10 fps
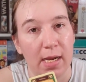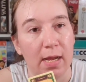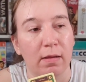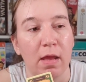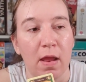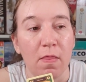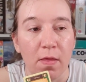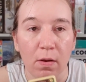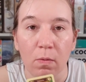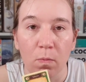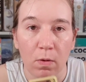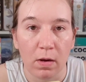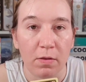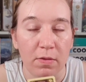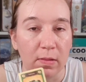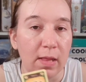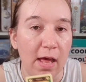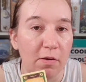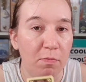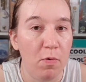Now, they're worth a
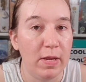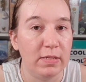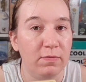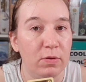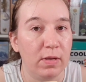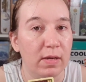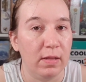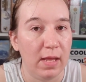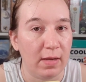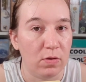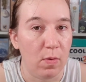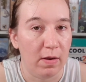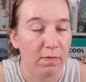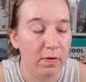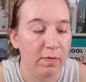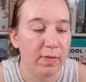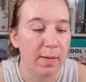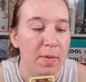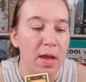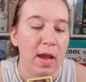lot of points if you can collect quite a few of
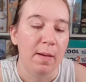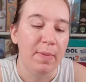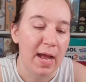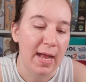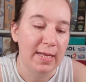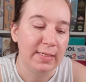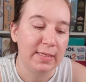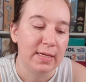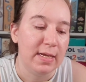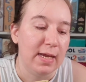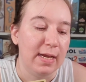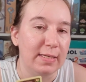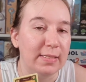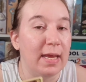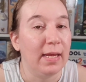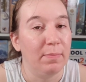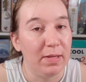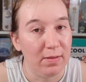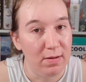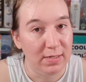them, but it's taken me a
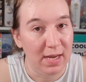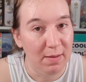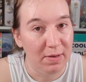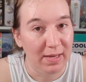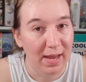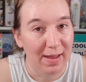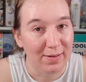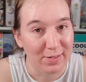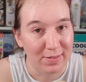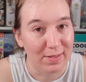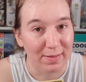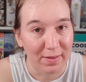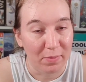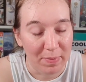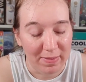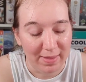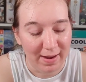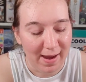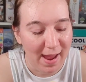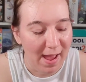long time to get just the little bit that
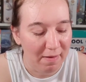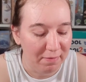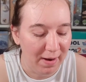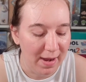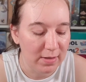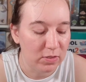I have, right?